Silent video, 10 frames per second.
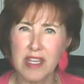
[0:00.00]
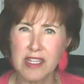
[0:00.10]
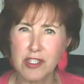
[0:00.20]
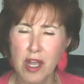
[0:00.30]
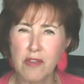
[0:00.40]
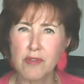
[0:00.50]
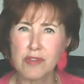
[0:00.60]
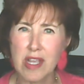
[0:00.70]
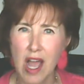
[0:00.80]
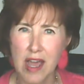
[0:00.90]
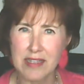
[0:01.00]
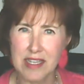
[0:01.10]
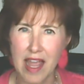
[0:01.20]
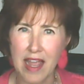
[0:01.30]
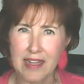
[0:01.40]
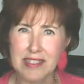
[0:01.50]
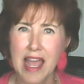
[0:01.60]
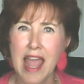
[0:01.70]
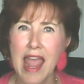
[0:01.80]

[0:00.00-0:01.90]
each other's contacts,